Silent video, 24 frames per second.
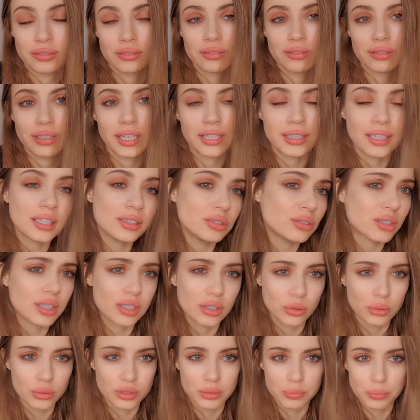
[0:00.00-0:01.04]
And then you can
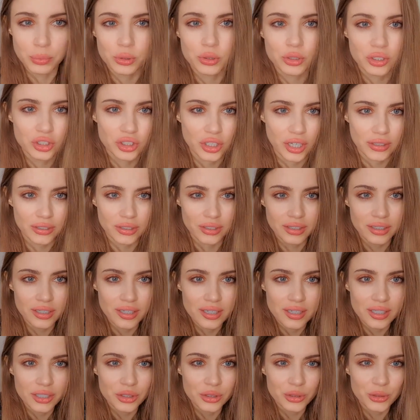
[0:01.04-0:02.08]
always push each other
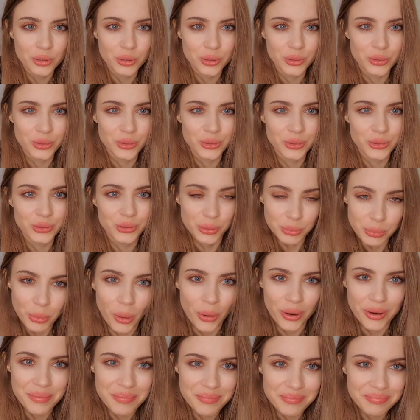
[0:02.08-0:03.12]
to do more.